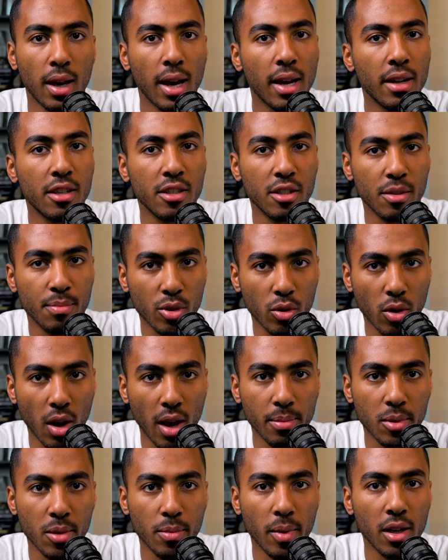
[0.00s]
and to
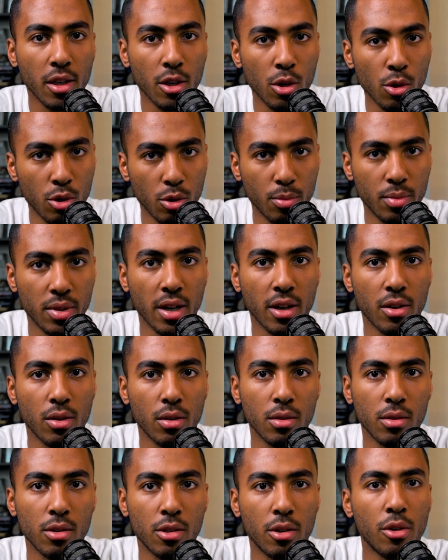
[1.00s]
subscribe to my YouTube channel
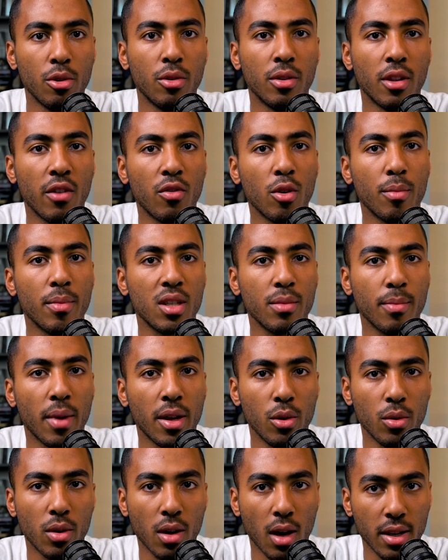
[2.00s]
so you'll never miss
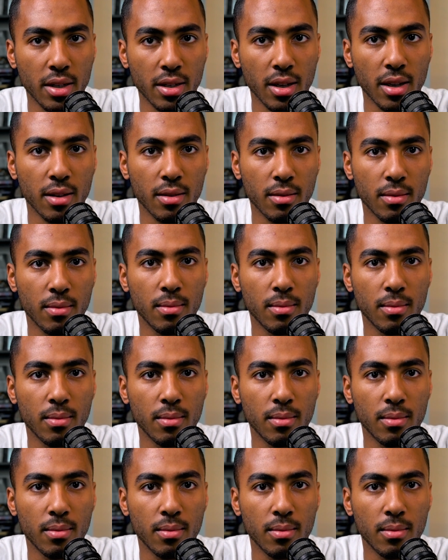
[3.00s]
my new content.